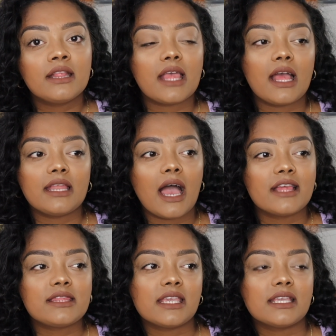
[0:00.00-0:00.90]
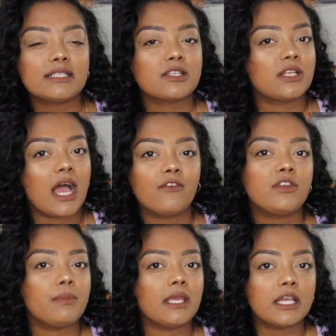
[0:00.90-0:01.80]
then I think it's gonna have
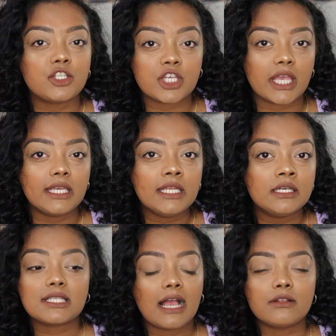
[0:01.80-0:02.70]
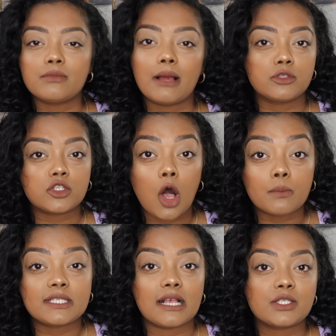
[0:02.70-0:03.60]
to be a gin, because I'm just
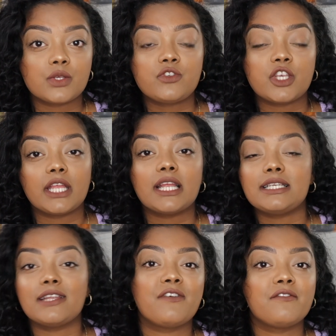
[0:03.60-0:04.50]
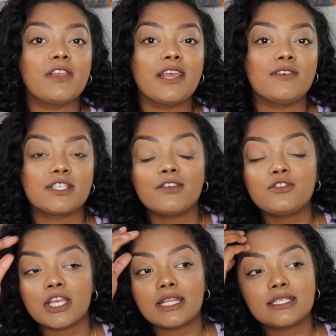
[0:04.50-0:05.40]
obsessed with gin and different flavours of
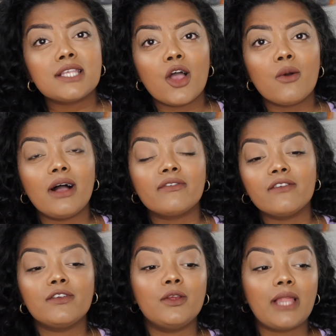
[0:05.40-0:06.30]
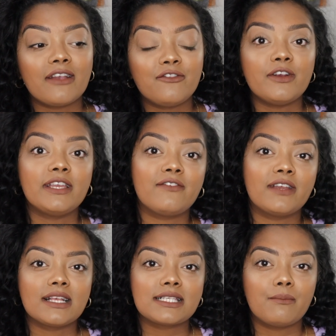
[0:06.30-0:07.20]
gin. So I've given you like 3
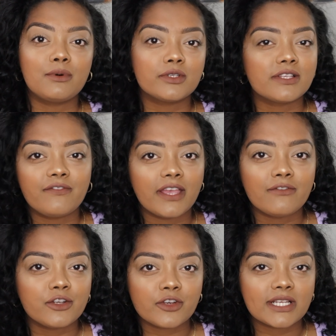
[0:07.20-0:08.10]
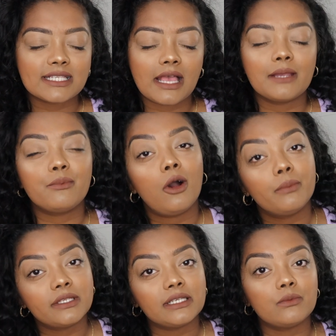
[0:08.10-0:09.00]
different examples of favourite drinks there. You
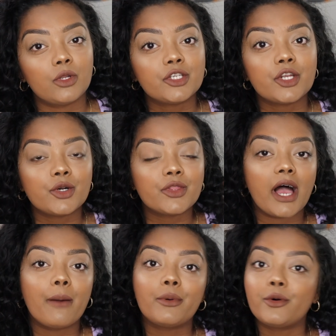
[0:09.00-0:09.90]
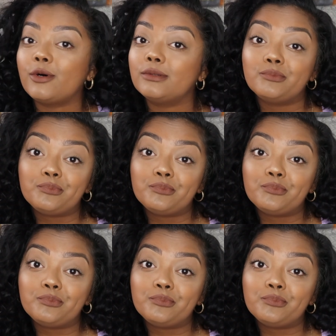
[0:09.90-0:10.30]
probably didn't want to know that, but